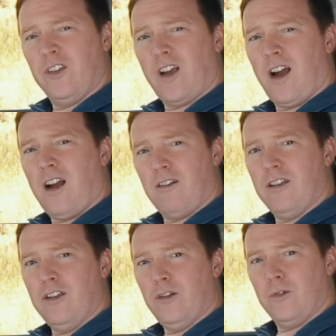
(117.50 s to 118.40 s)
are
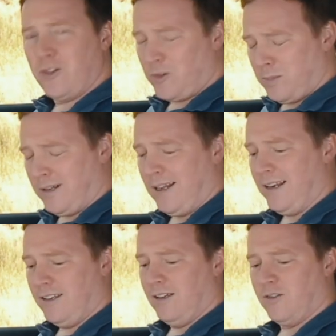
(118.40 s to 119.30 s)
in use, there's
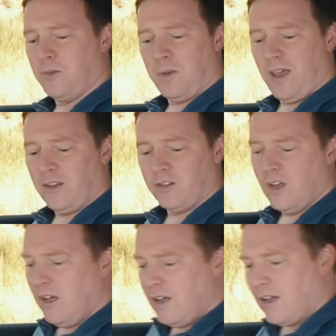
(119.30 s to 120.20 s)
plenty of space.
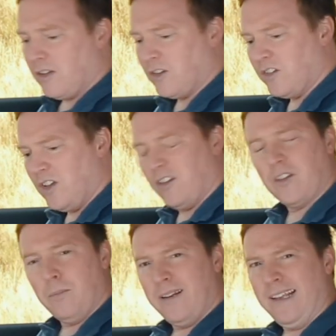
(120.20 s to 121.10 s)
As you can see, there's a
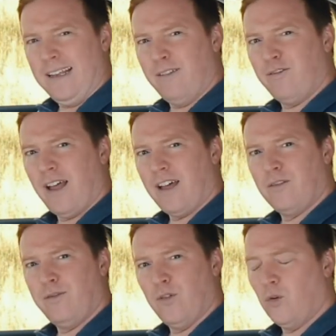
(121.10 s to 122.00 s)
completely flat
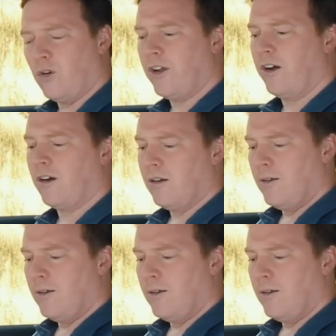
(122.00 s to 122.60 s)
floor here.